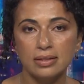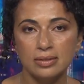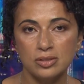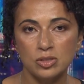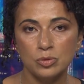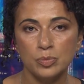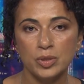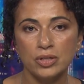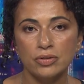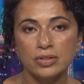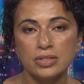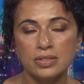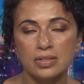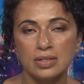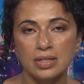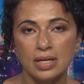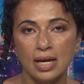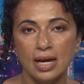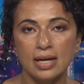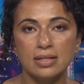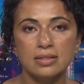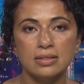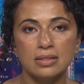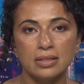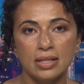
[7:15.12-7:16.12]
conspiracy
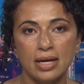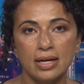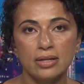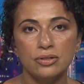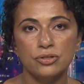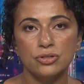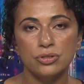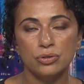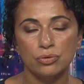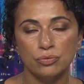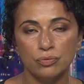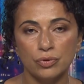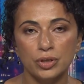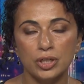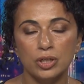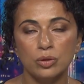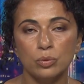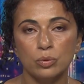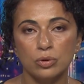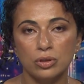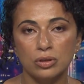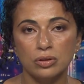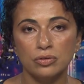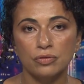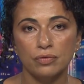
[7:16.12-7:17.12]
has led to real
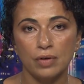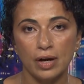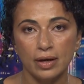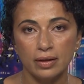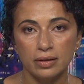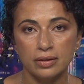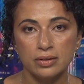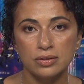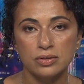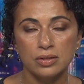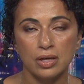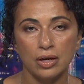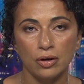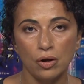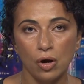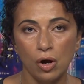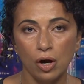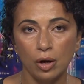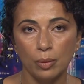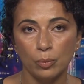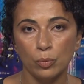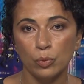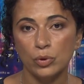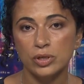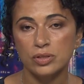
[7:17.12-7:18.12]
world violence and
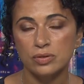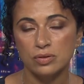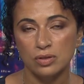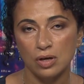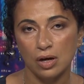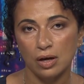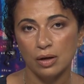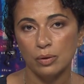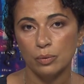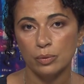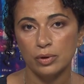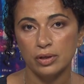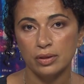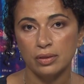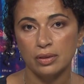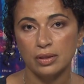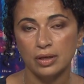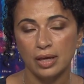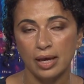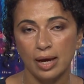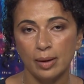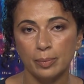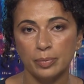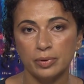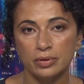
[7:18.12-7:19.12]
harm. We saw it with the
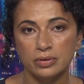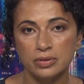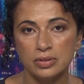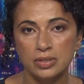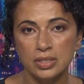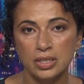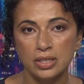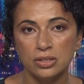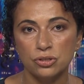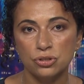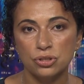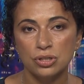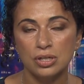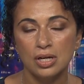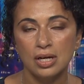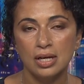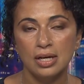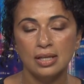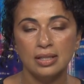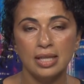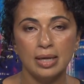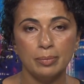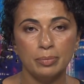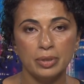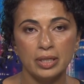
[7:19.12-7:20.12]
Capitol siege.
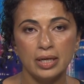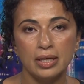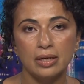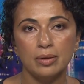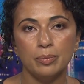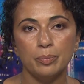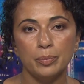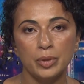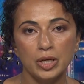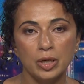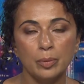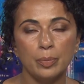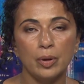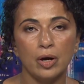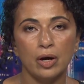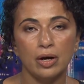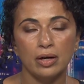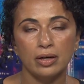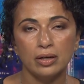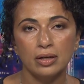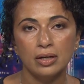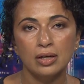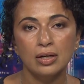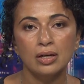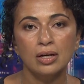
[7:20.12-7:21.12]
They played a big
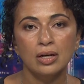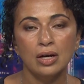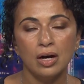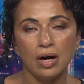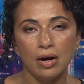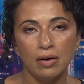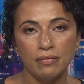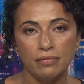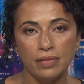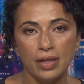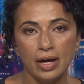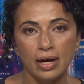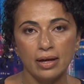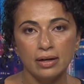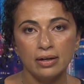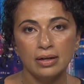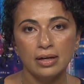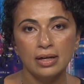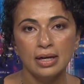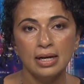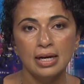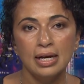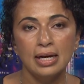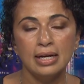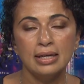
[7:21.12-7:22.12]
part of that.
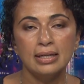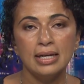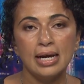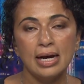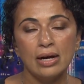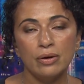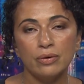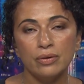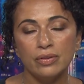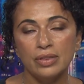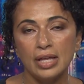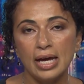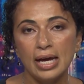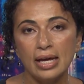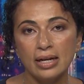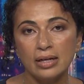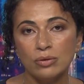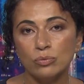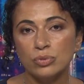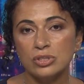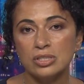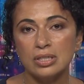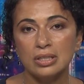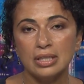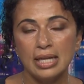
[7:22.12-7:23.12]
Now, that
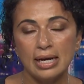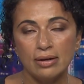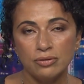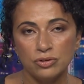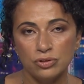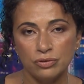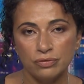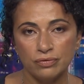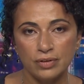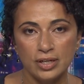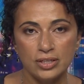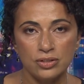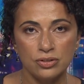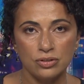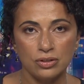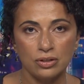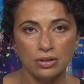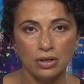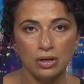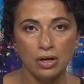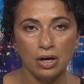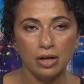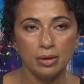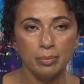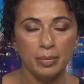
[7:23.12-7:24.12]
was allowed to
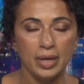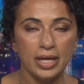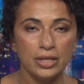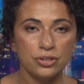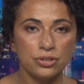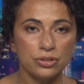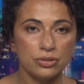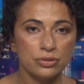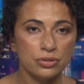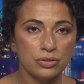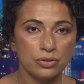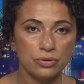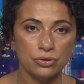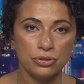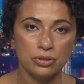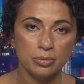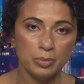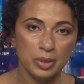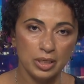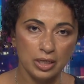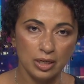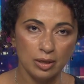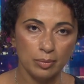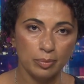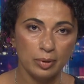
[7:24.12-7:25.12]
fester on major social
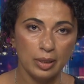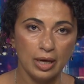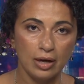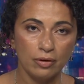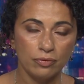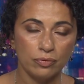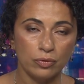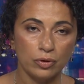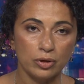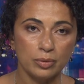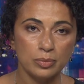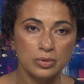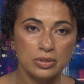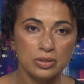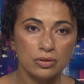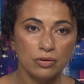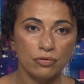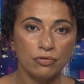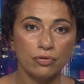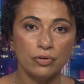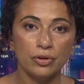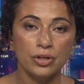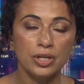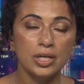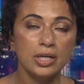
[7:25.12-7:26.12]
media platforms
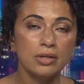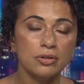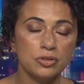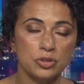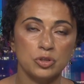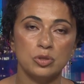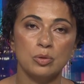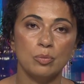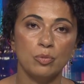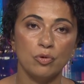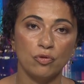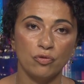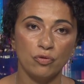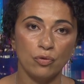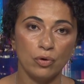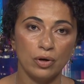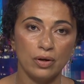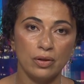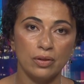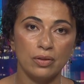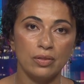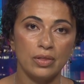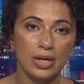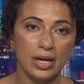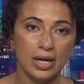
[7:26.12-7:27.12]
for years
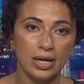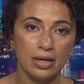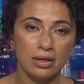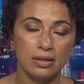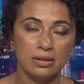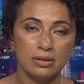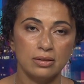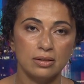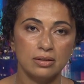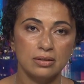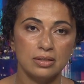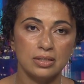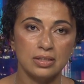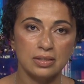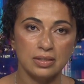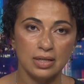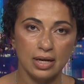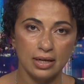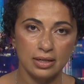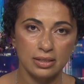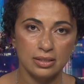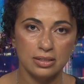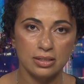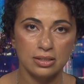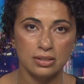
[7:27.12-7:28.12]
before they
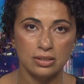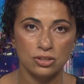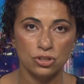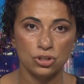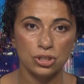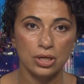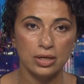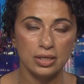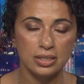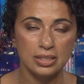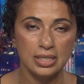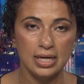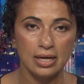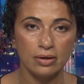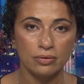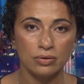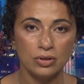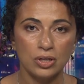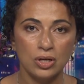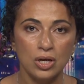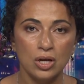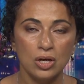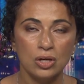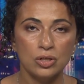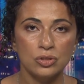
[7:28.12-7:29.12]
decided to shut it down.
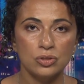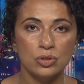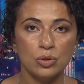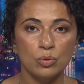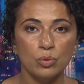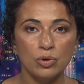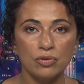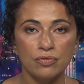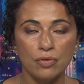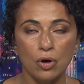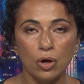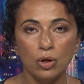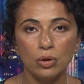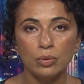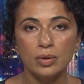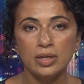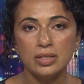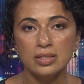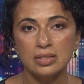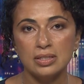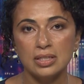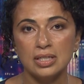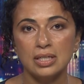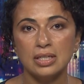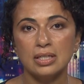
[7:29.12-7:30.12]
So we've
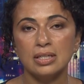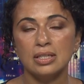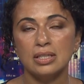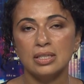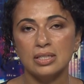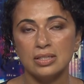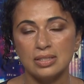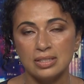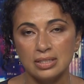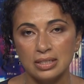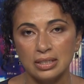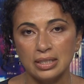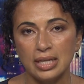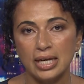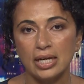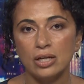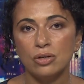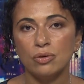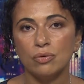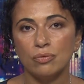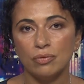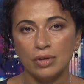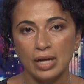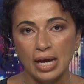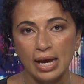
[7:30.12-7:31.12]
always seen this delayed
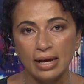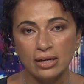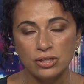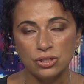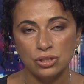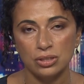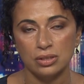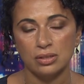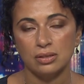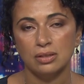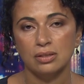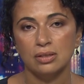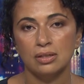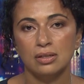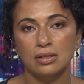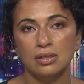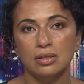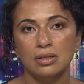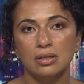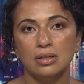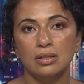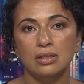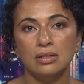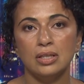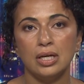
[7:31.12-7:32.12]
reaction
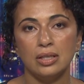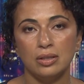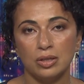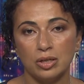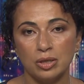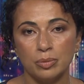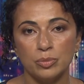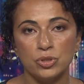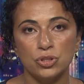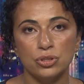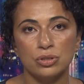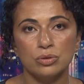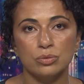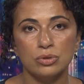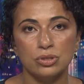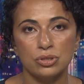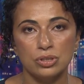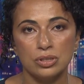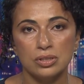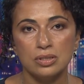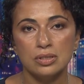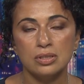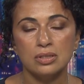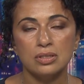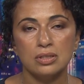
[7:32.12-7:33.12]
that the commissioner was
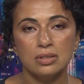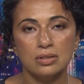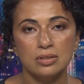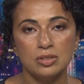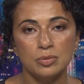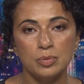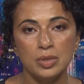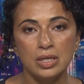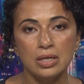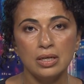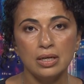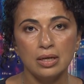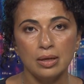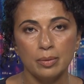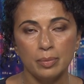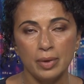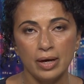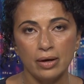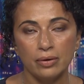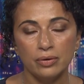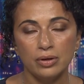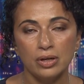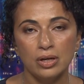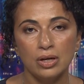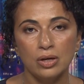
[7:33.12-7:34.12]
just speaking
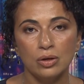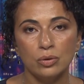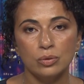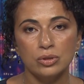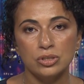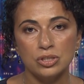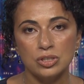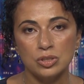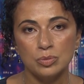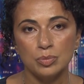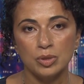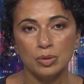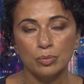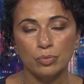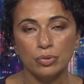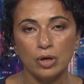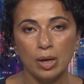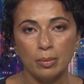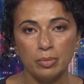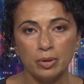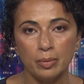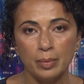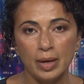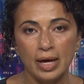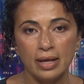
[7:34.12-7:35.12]
about, which has been
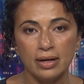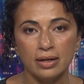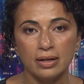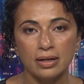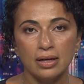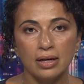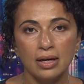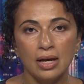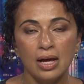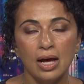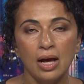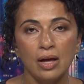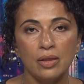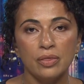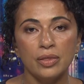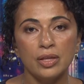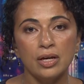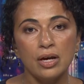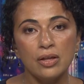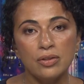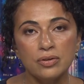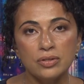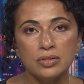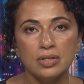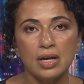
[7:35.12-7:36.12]
problematic. The
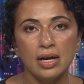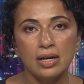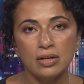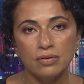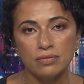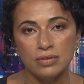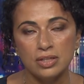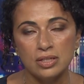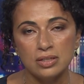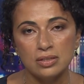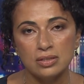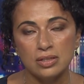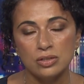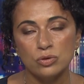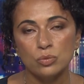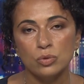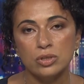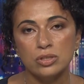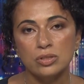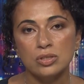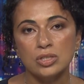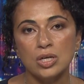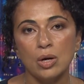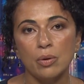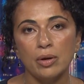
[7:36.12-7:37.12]
other side of this is
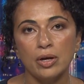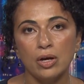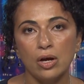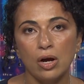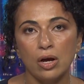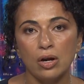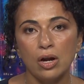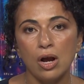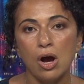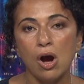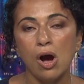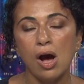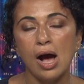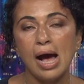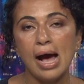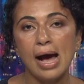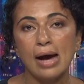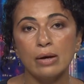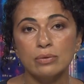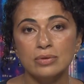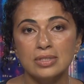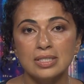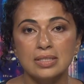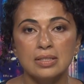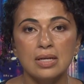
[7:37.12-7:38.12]
what's going on
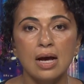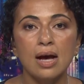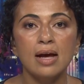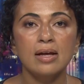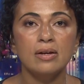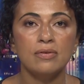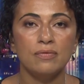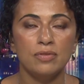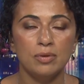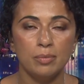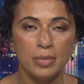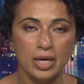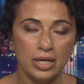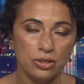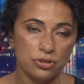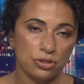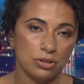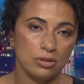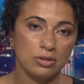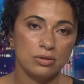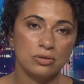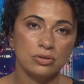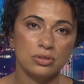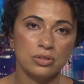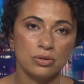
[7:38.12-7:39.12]
outside of the
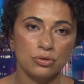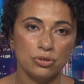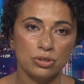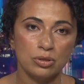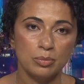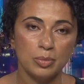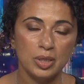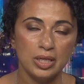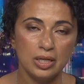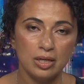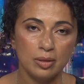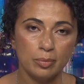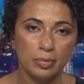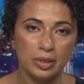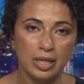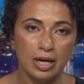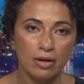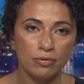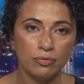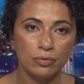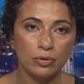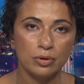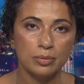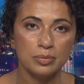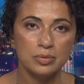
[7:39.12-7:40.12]
major social media
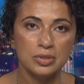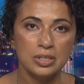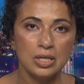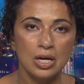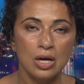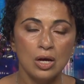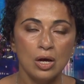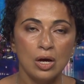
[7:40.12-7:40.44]
platforms.